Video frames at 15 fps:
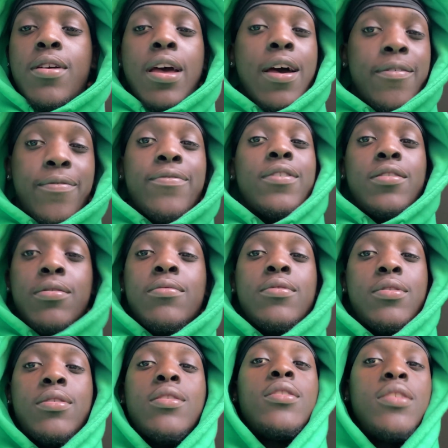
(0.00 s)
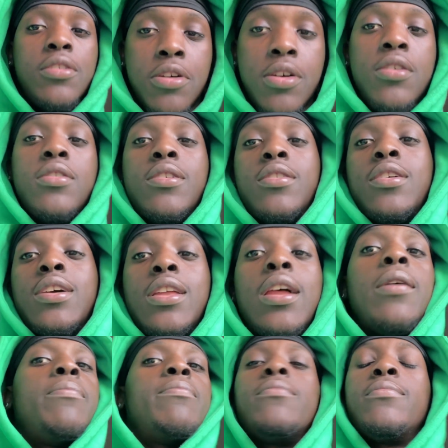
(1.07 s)
I'm finna, yeah, and
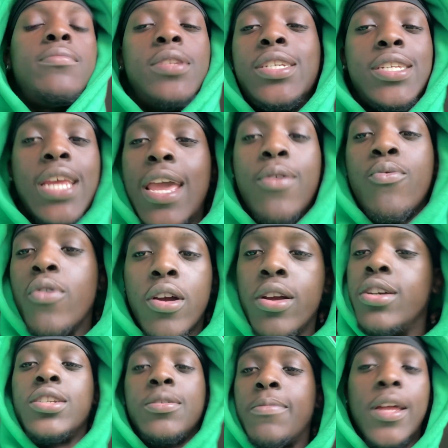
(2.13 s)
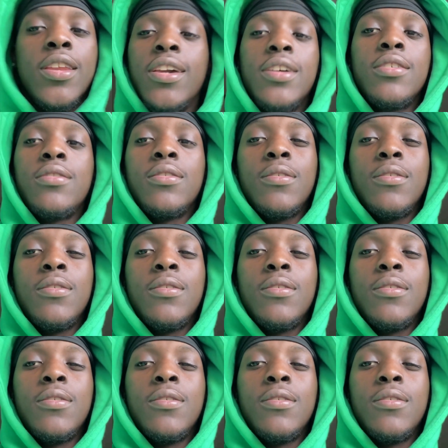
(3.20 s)
I'm, this ain't words, my nigga.